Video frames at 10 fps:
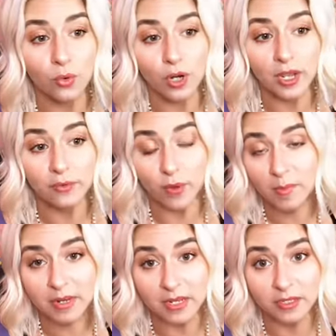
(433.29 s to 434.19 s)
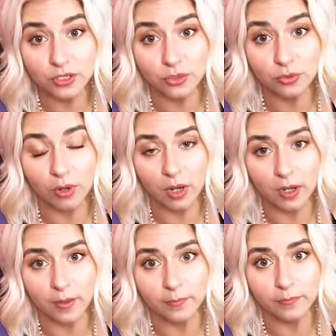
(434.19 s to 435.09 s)
or and remedy to
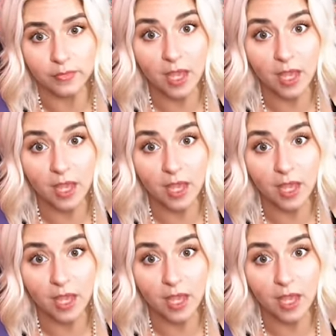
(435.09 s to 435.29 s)
um,